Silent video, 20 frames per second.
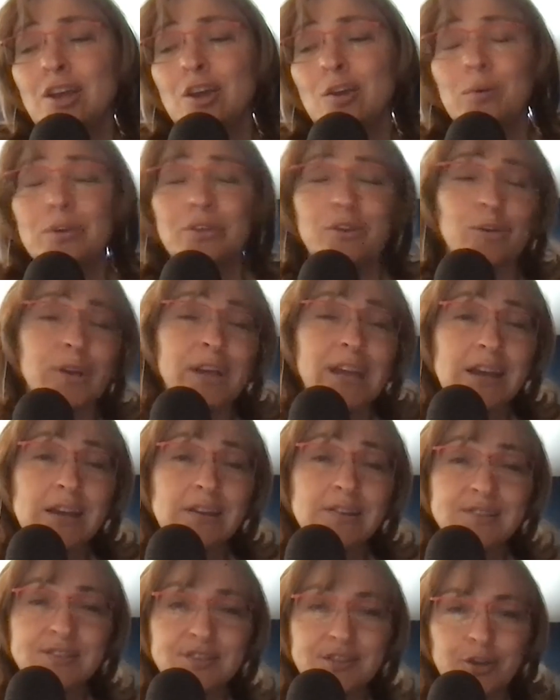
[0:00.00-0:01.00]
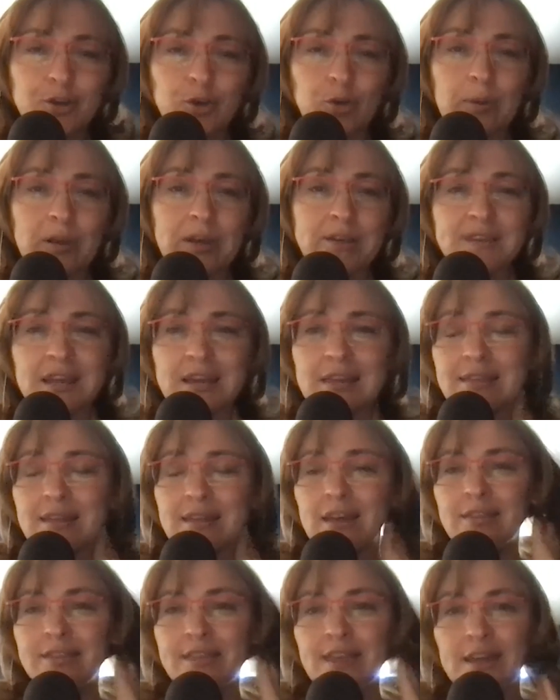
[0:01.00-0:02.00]
with your kids too, because I
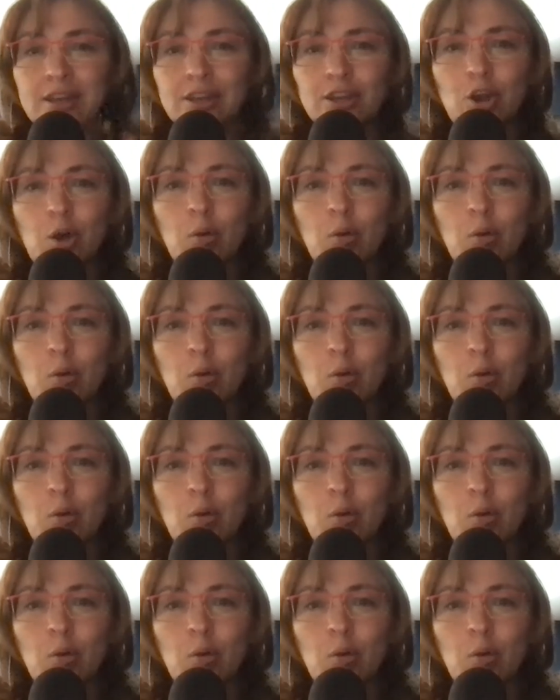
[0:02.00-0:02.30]
think that,